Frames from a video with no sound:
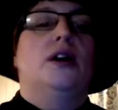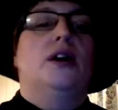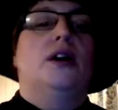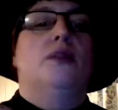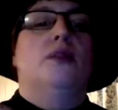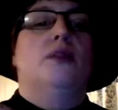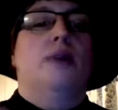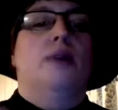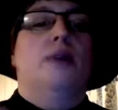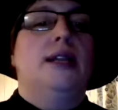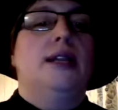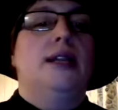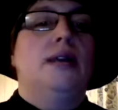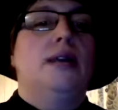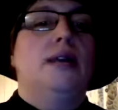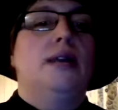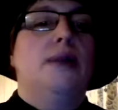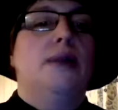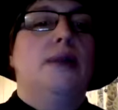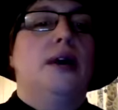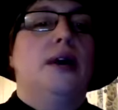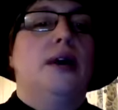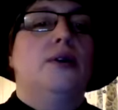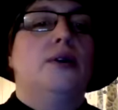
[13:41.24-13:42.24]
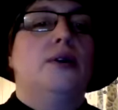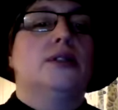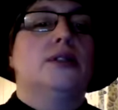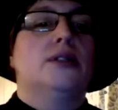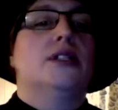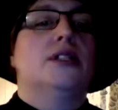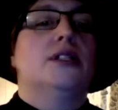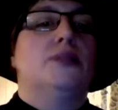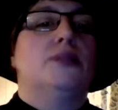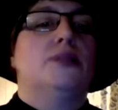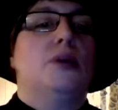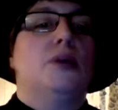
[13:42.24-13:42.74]
in mundane matters and
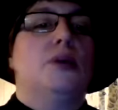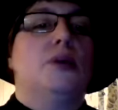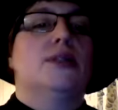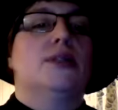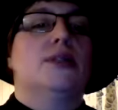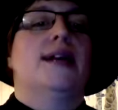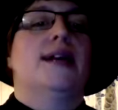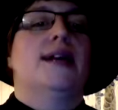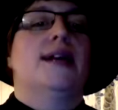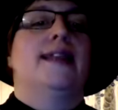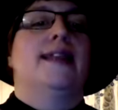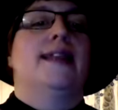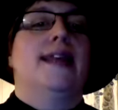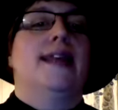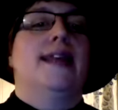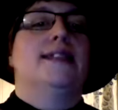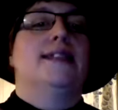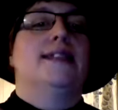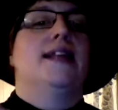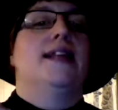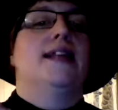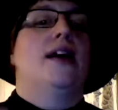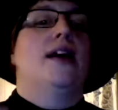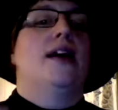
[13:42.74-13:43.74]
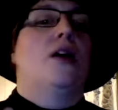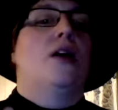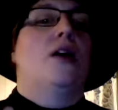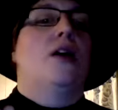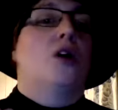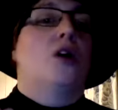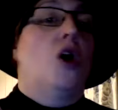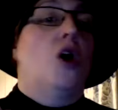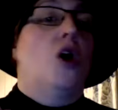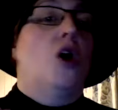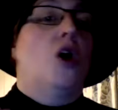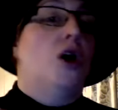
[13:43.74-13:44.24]
disputes unless they are
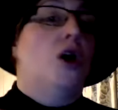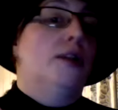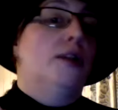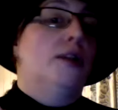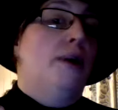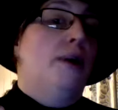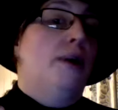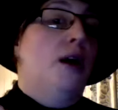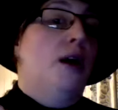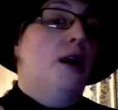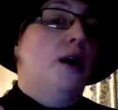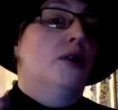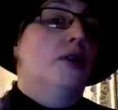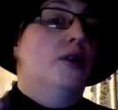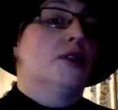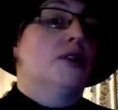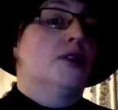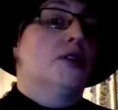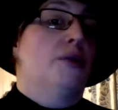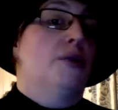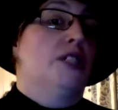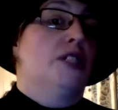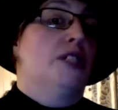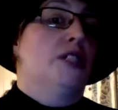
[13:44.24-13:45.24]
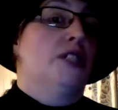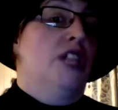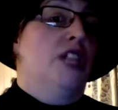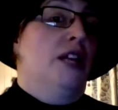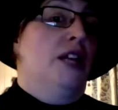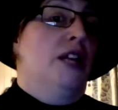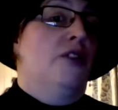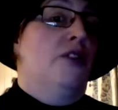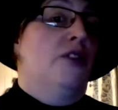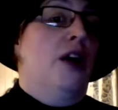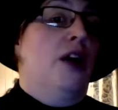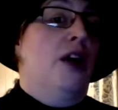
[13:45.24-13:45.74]
called upon or someone's
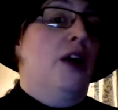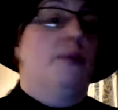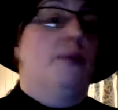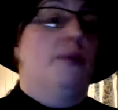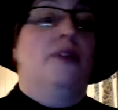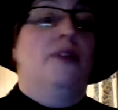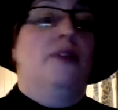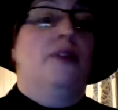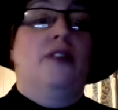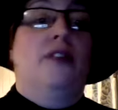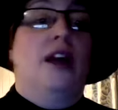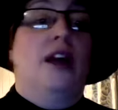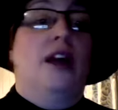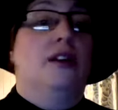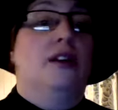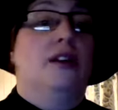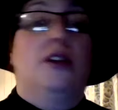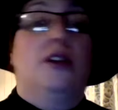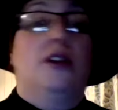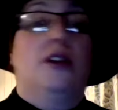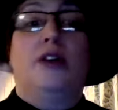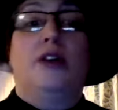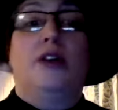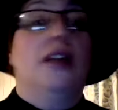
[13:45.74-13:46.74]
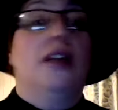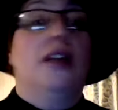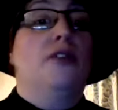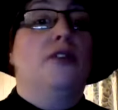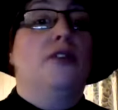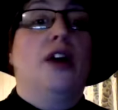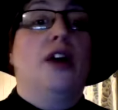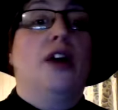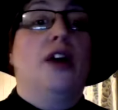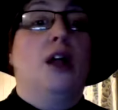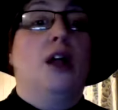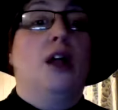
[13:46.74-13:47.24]
yelling for help. If they're yelling
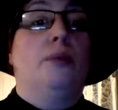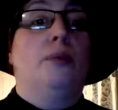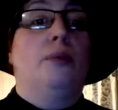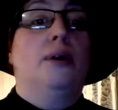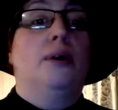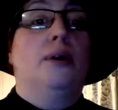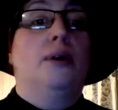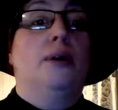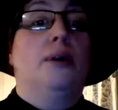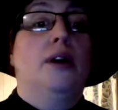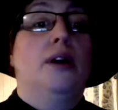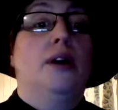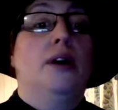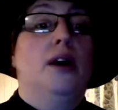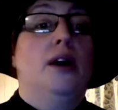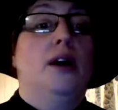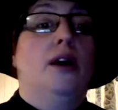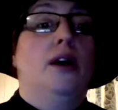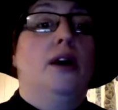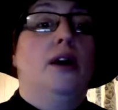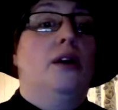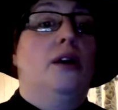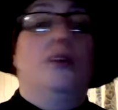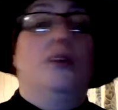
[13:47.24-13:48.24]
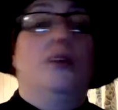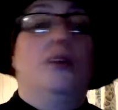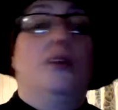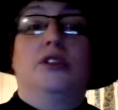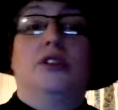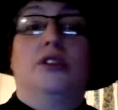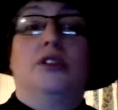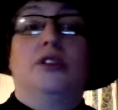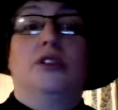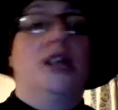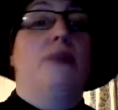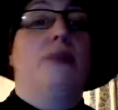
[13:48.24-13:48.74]
for help, you know,
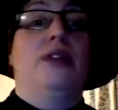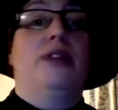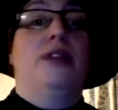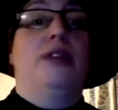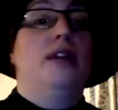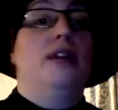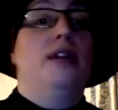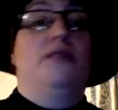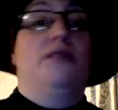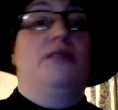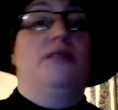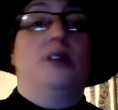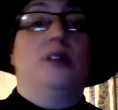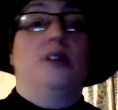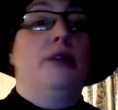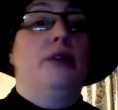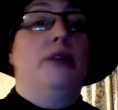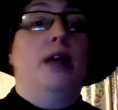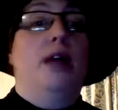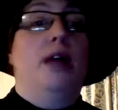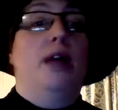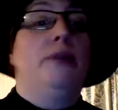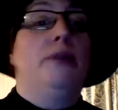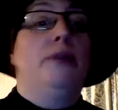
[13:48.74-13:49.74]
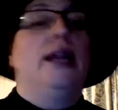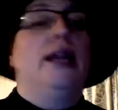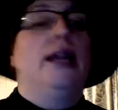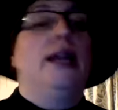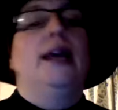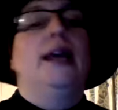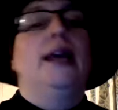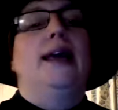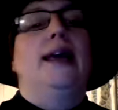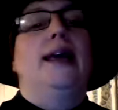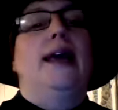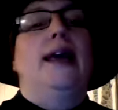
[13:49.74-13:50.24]
stop thief, someone help me,
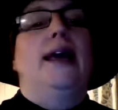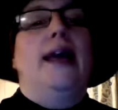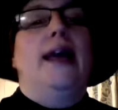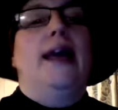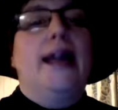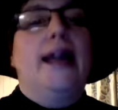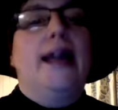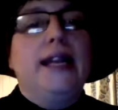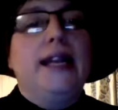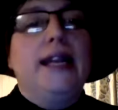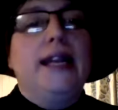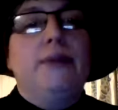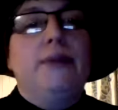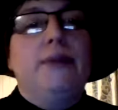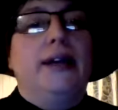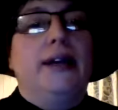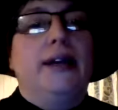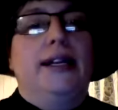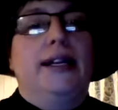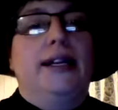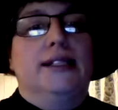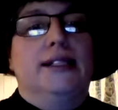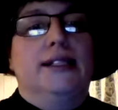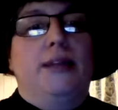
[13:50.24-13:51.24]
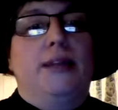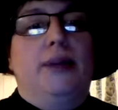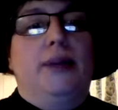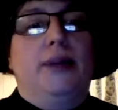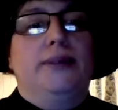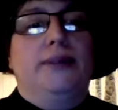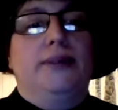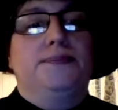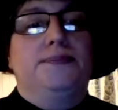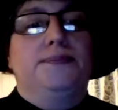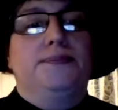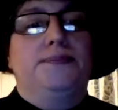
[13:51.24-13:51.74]
Anybody can step in,
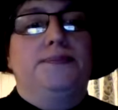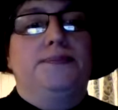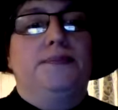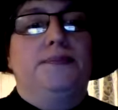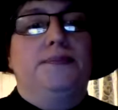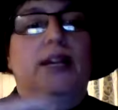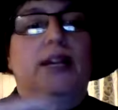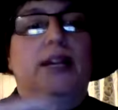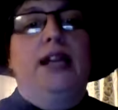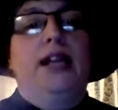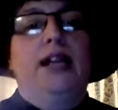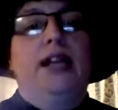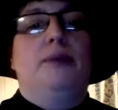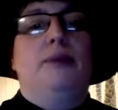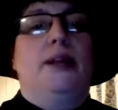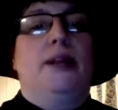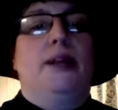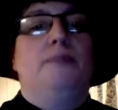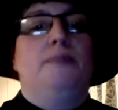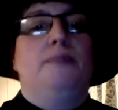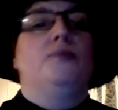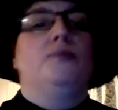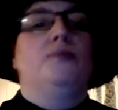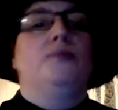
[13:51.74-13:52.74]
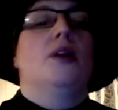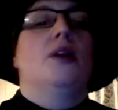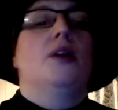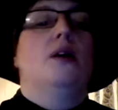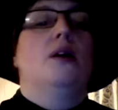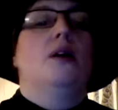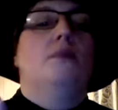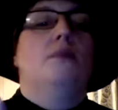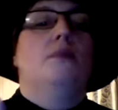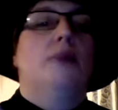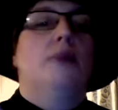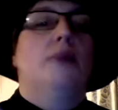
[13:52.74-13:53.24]
anybody.
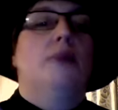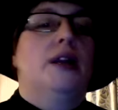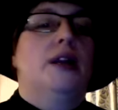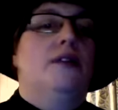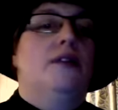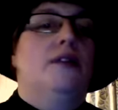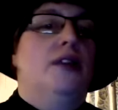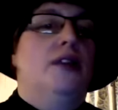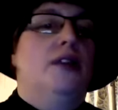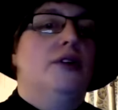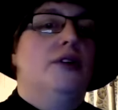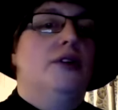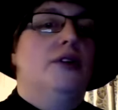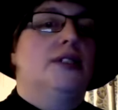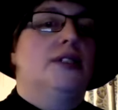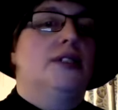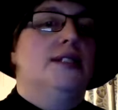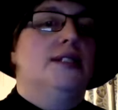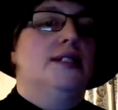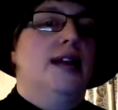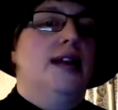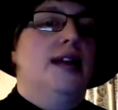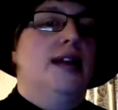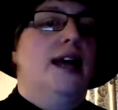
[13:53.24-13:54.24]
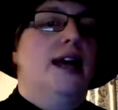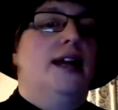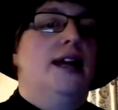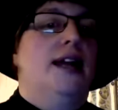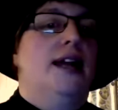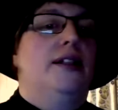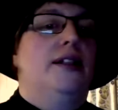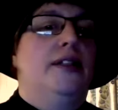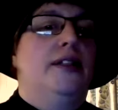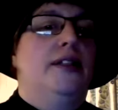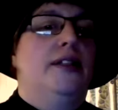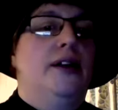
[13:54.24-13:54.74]
But if there is not a
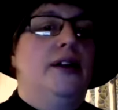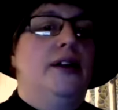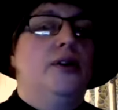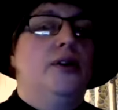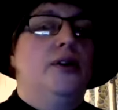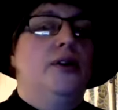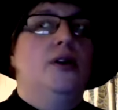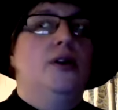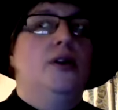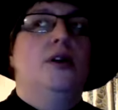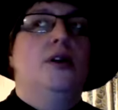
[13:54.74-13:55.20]
clear